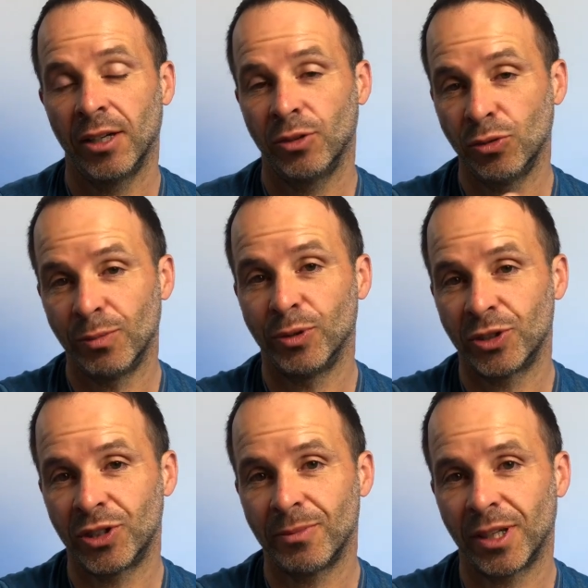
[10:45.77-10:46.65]

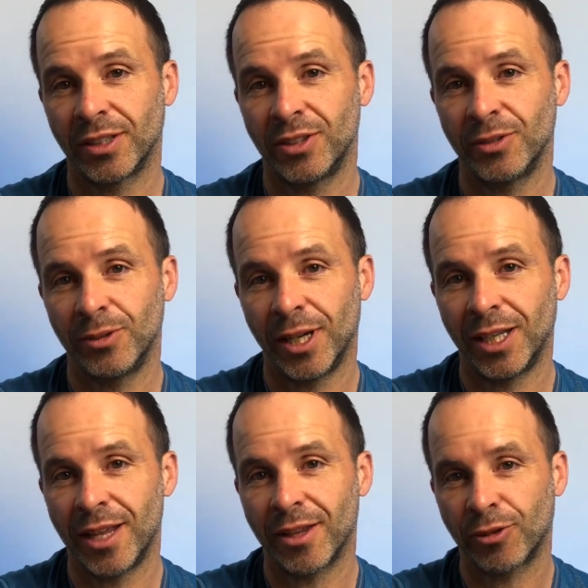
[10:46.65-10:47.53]
almost similar to a
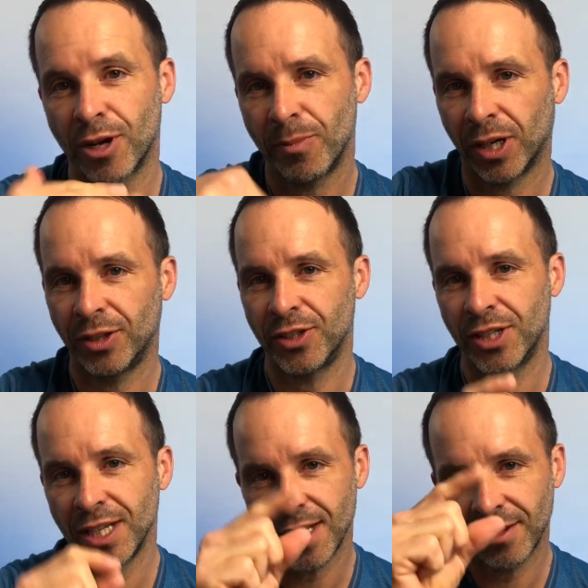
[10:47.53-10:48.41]
leather grip
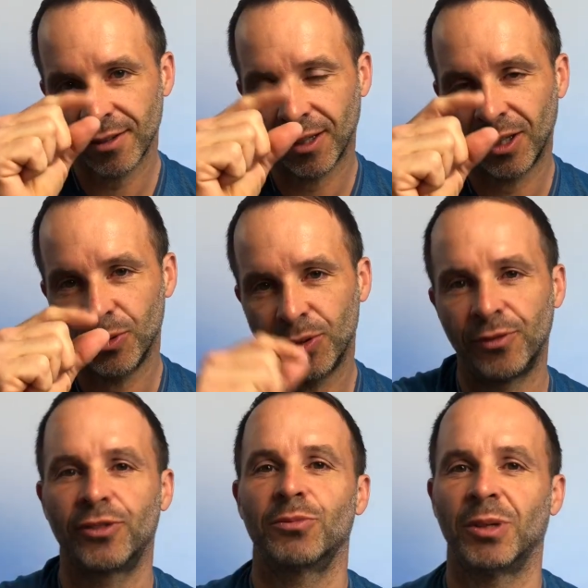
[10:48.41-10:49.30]
underneath a load
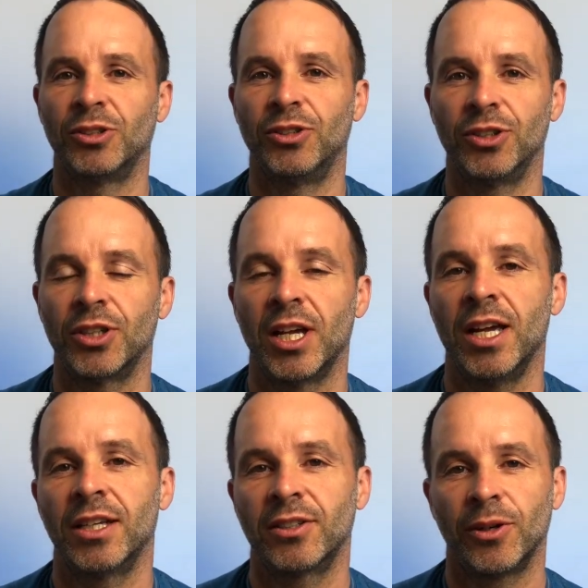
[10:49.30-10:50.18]
of sponge.
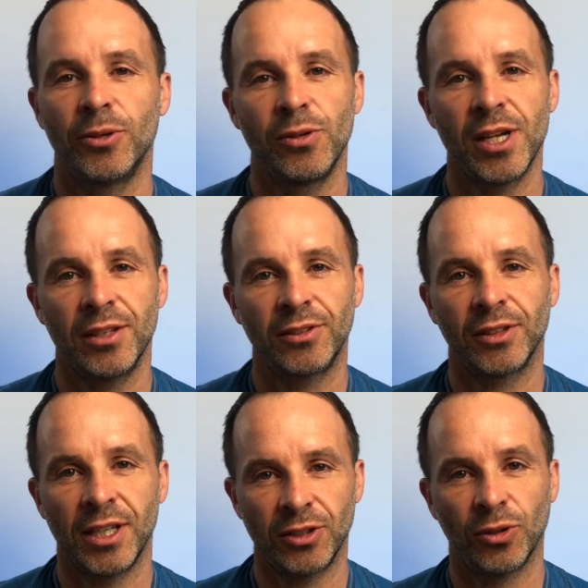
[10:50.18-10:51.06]
So it's,
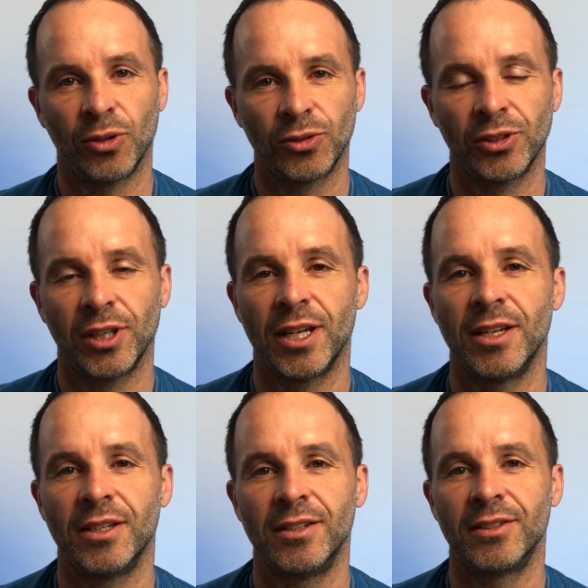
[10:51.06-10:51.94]
it's odd, it
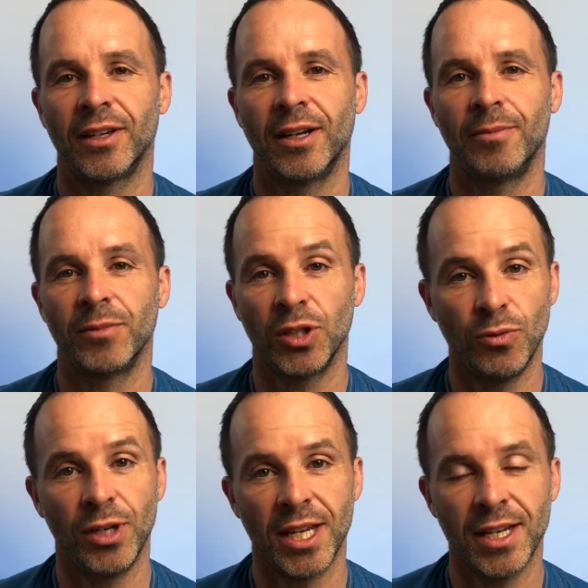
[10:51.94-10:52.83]
is um,
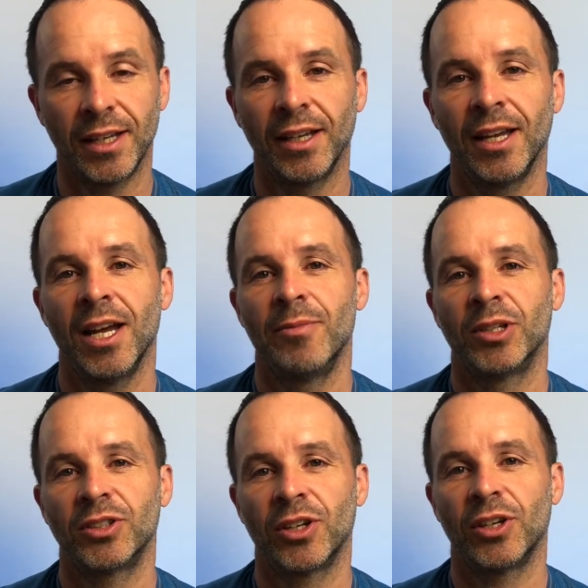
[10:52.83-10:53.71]
unique,
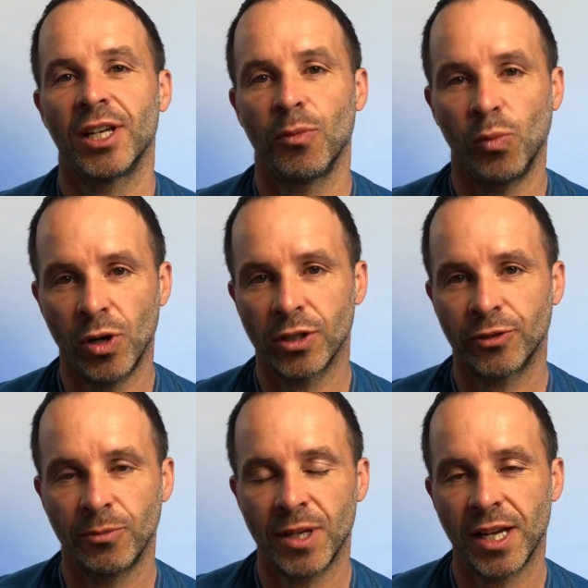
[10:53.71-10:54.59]
but certainly it
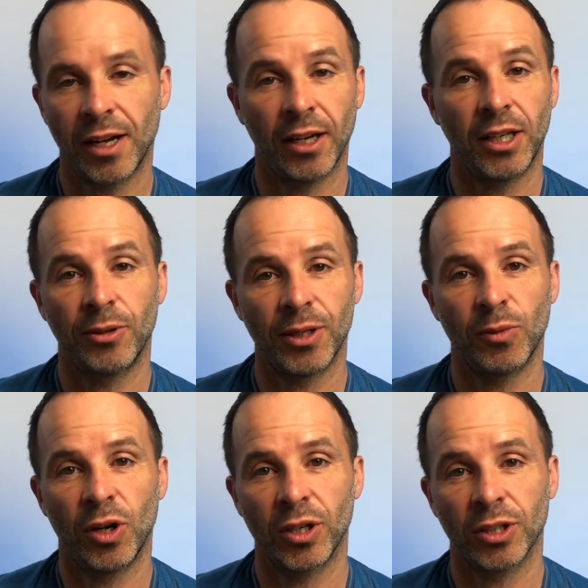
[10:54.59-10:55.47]
works for me. I know it
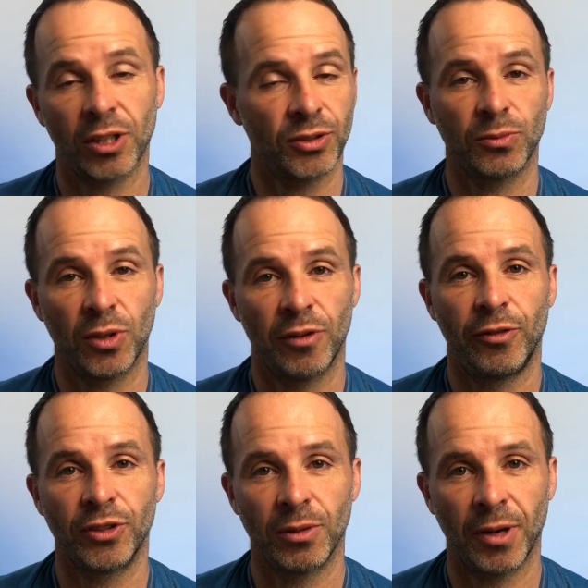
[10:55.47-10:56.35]
work, doesn't work
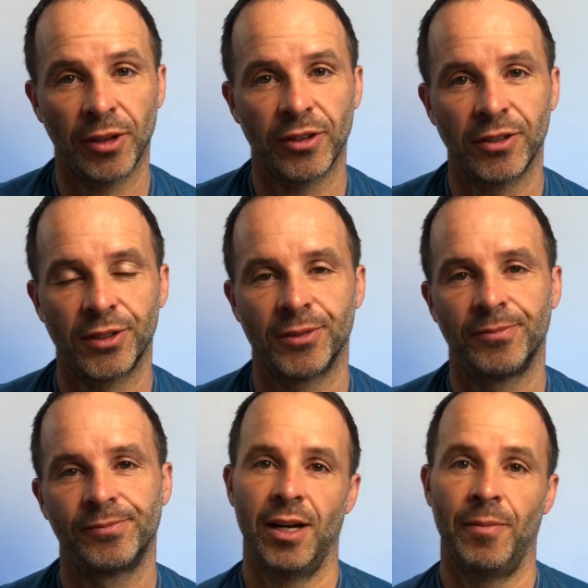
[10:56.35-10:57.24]
for some others.
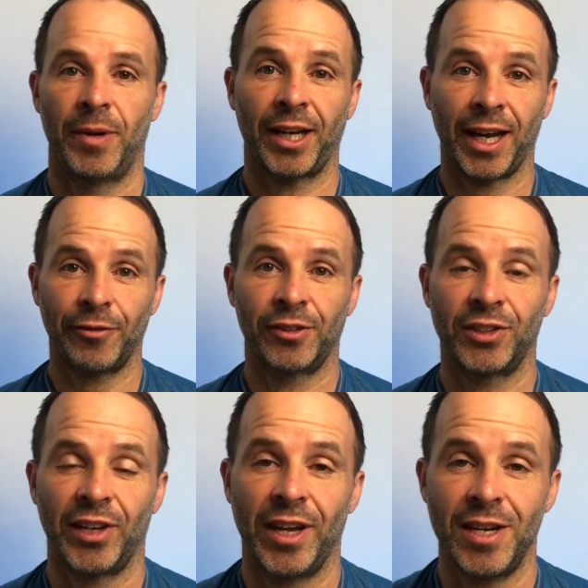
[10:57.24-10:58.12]
But I have to
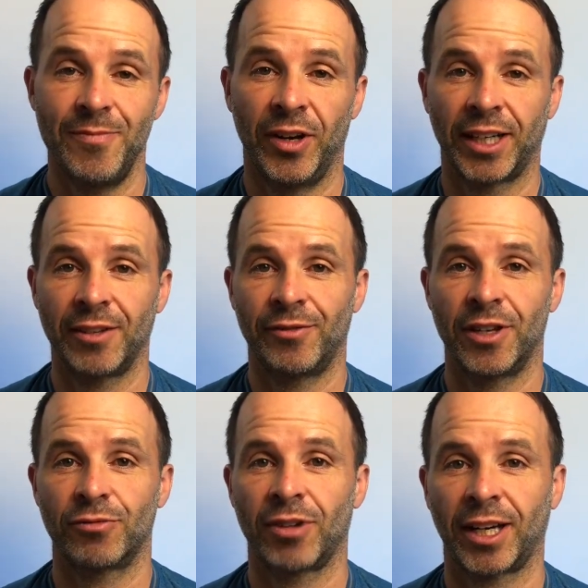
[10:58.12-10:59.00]
say, I give
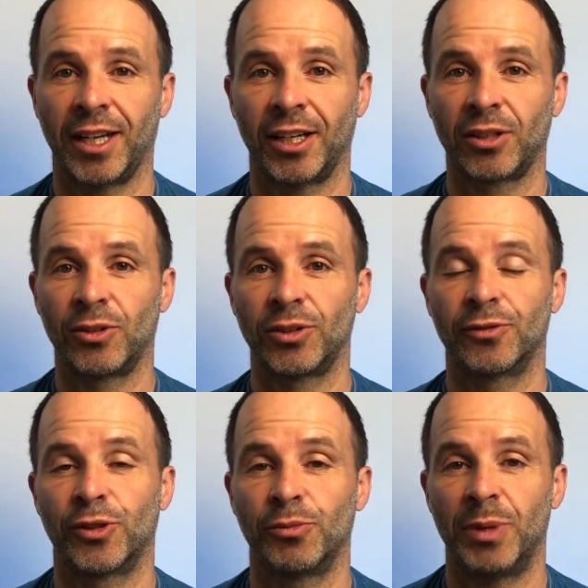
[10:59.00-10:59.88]
this racket a lot
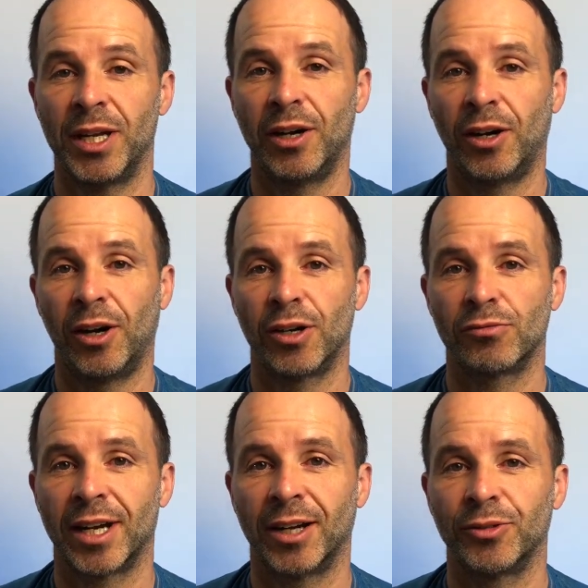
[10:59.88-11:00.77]
of good PR
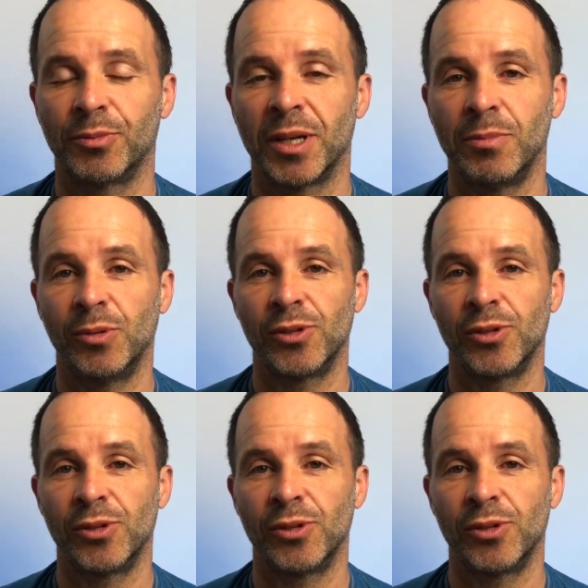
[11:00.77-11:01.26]
around people